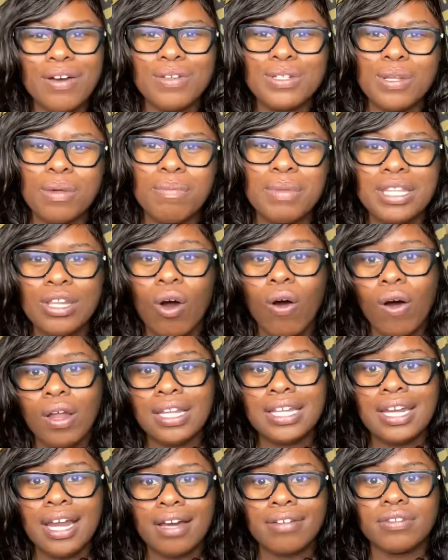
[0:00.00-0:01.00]
It's going to be the haul
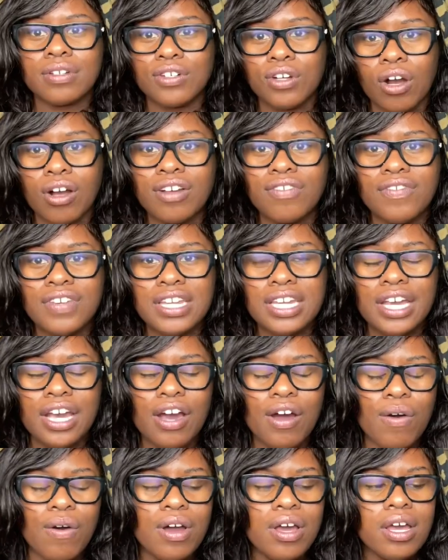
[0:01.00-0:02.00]
in after dark
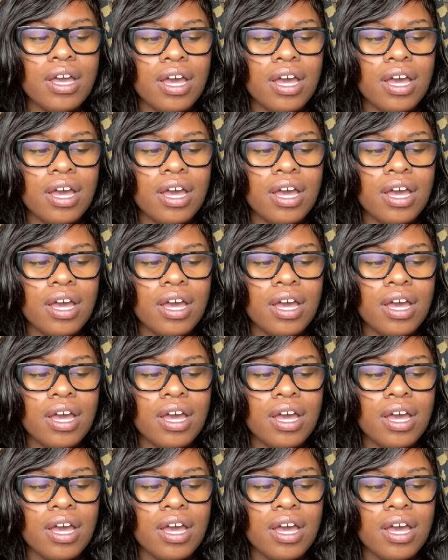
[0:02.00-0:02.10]
video